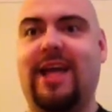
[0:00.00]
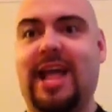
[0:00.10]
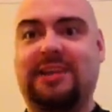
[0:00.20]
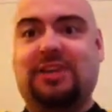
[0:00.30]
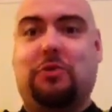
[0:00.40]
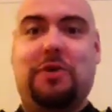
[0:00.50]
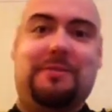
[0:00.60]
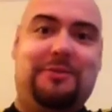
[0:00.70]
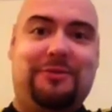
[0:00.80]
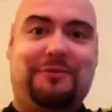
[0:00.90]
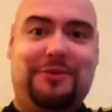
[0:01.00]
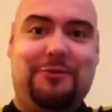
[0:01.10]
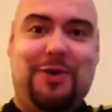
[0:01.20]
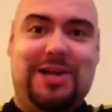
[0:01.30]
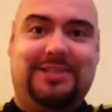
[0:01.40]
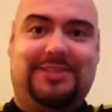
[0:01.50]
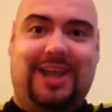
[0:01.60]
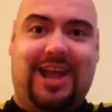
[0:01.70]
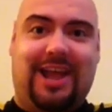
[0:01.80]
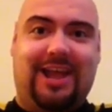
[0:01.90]
It's Equipment Review
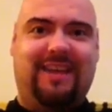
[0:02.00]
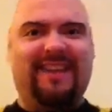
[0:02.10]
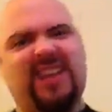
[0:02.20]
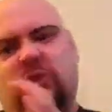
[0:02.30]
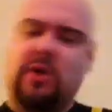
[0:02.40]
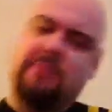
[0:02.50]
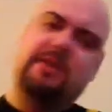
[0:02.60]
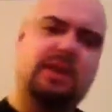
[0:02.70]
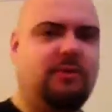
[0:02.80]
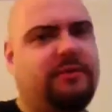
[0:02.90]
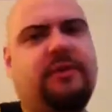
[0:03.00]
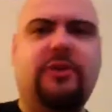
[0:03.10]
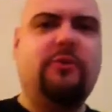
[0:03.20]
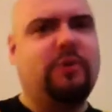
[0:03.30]
Wednesday! Equipment Review